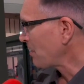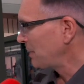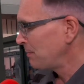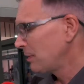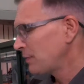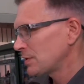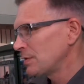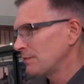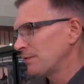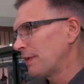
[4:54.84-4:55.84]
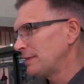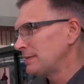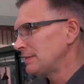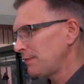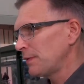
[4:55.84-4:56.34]
people often find
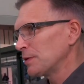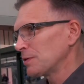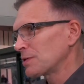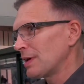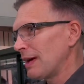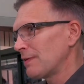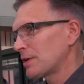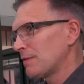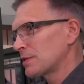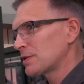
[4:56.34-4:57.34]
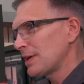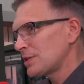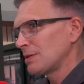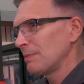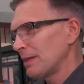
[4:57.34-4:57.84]
it difficult to have a
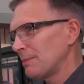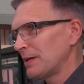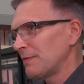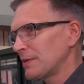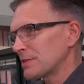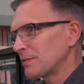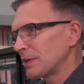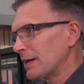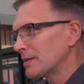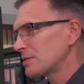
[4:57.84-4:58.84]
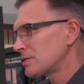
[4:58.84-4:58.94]
conversation about the benefits of glass,